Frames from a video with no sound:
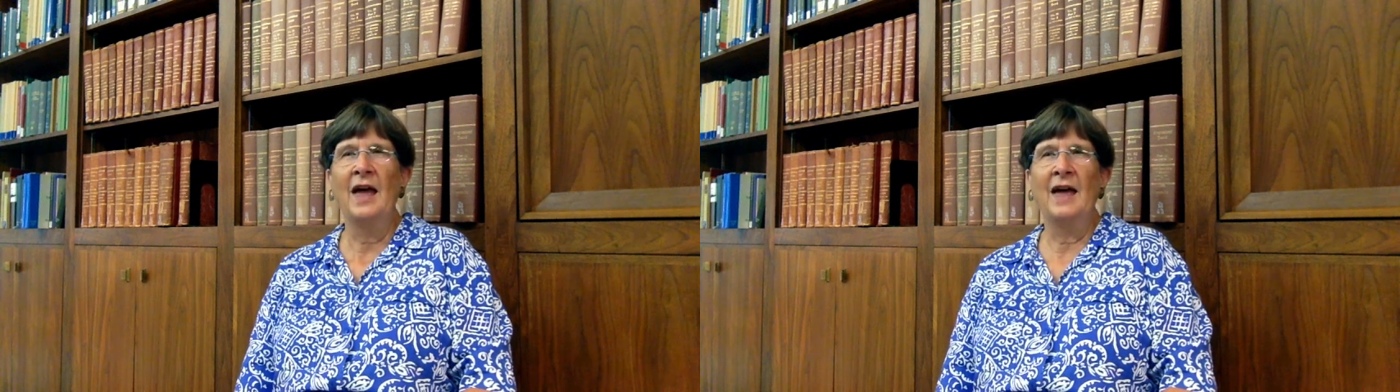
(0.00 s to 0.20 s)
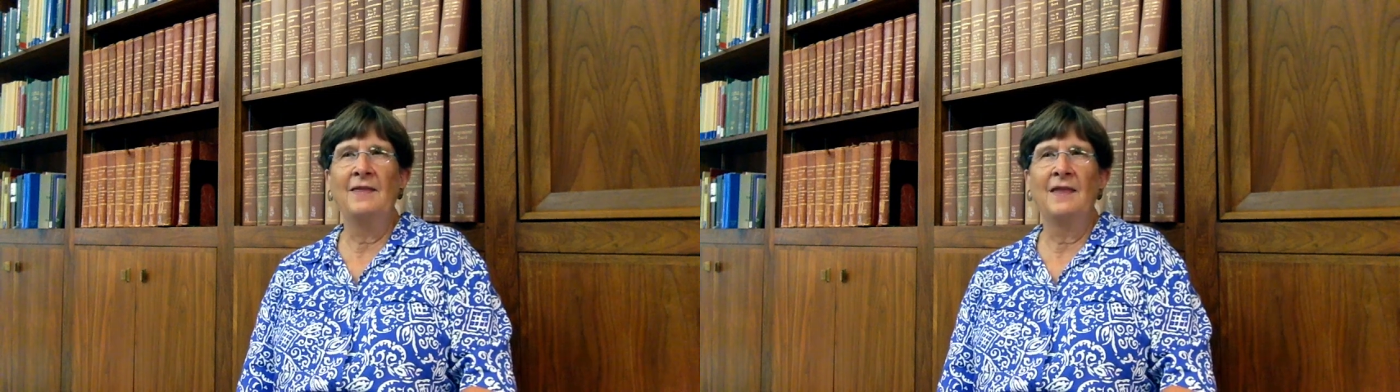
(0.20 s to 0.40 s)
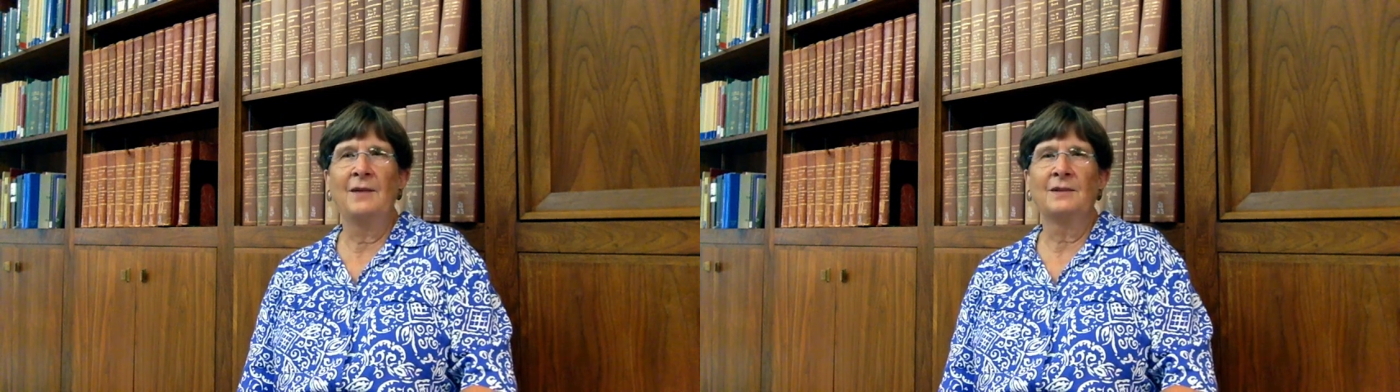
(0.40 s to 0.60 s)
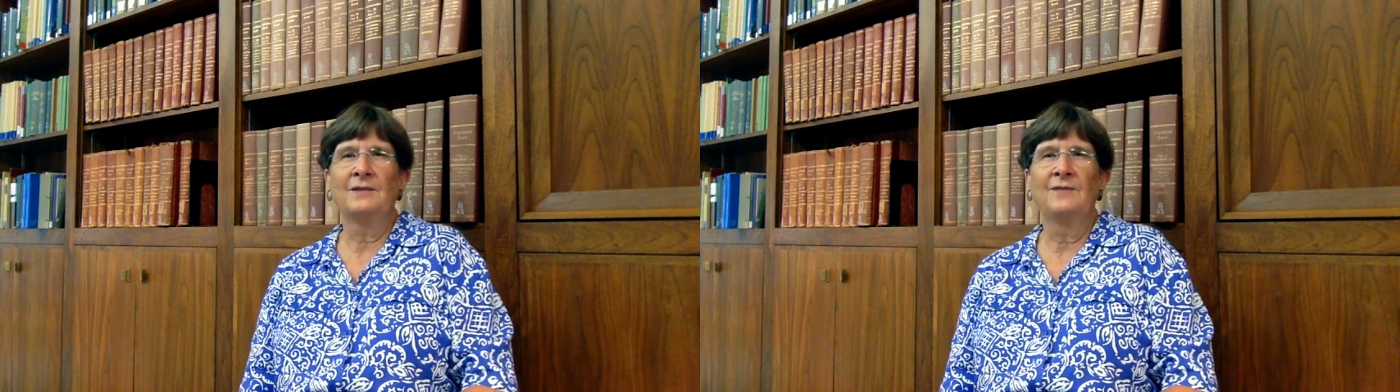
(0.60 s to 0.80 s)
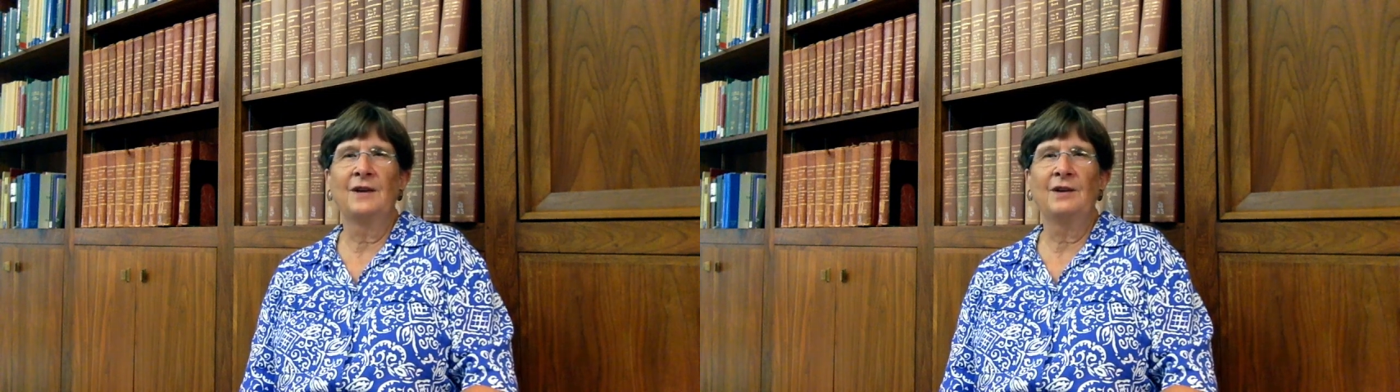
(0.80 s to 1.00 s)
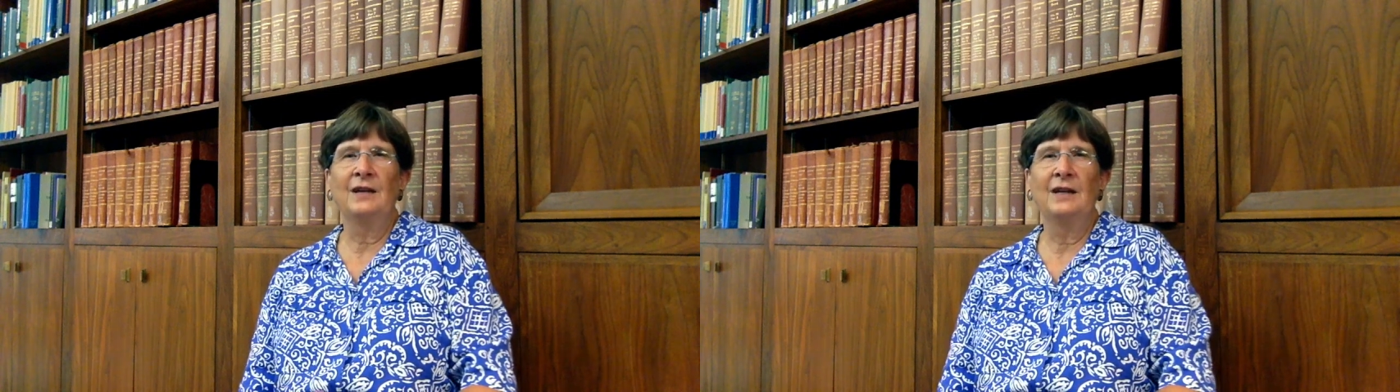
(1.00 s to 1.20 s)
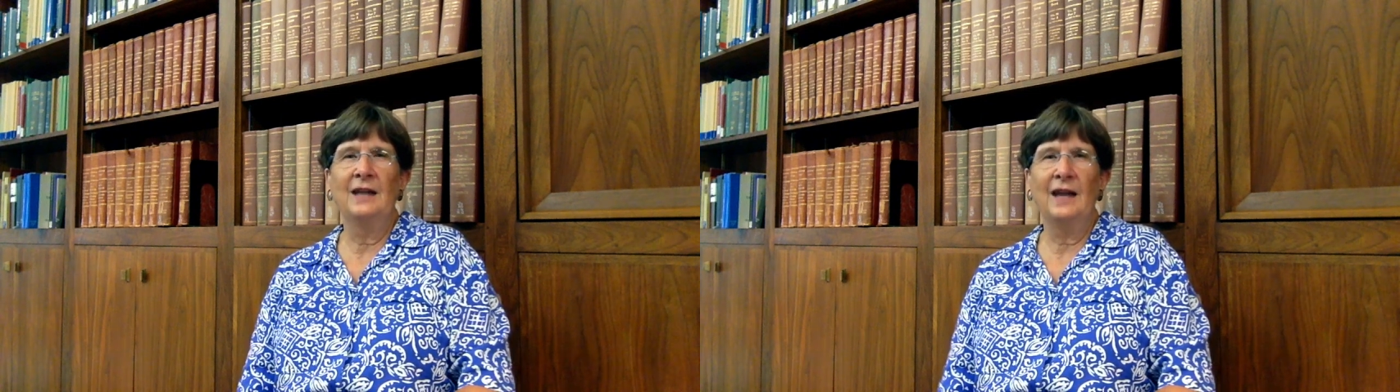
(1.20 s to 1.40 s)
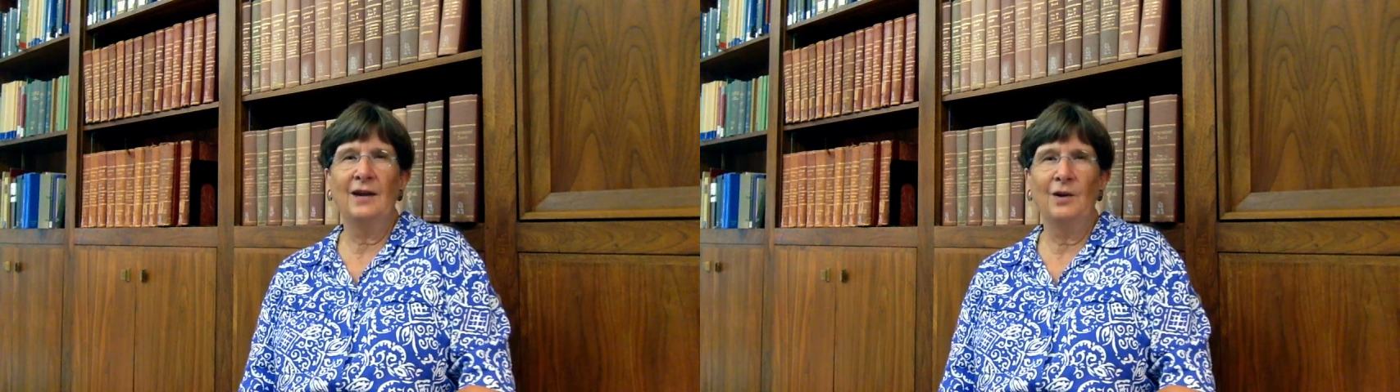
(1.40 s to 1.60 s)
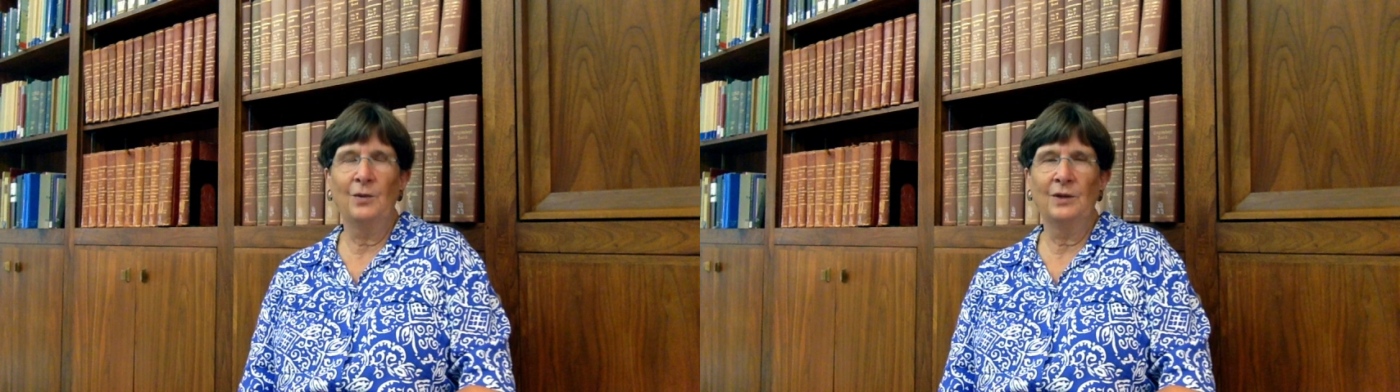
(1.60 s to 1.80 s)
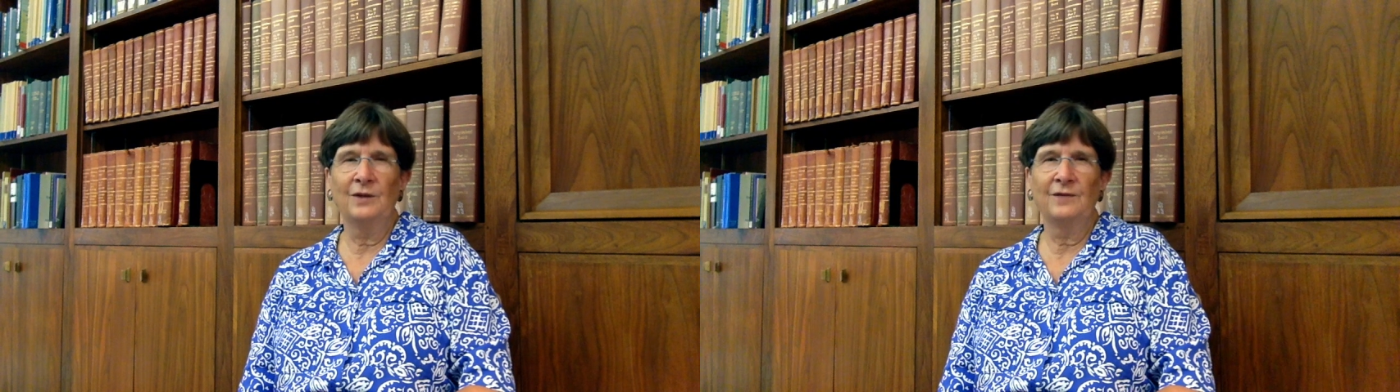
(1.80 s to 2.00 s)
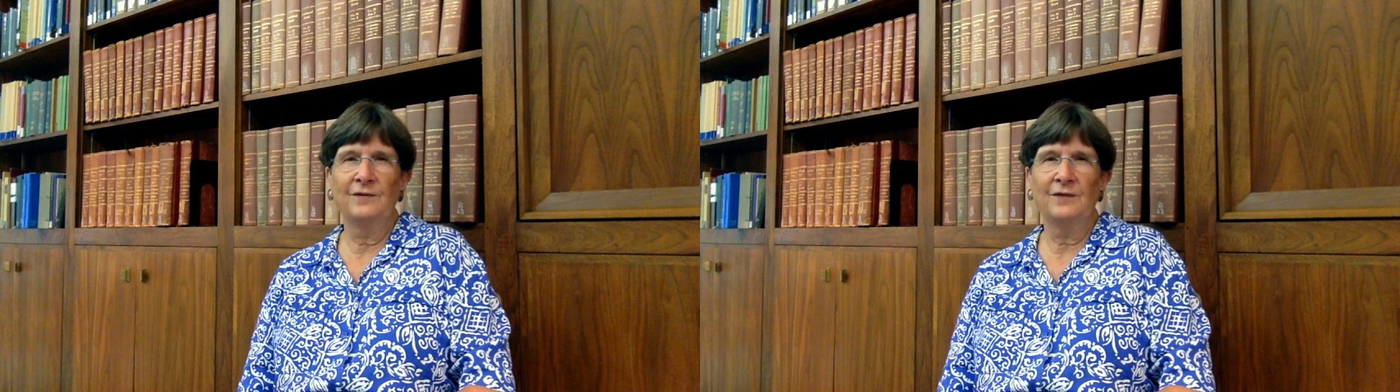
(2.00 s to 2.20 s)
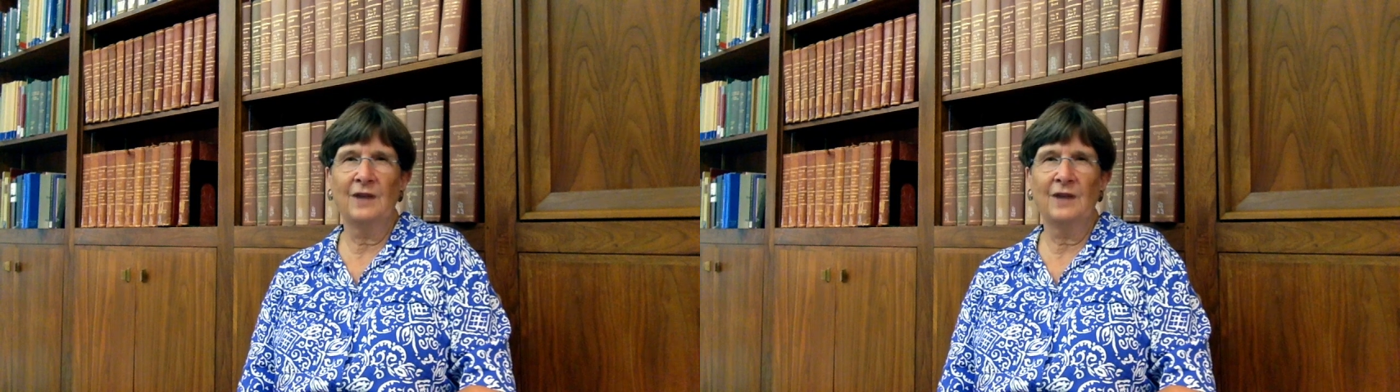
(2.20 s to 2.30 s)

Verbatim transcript: And that was a very narrow window of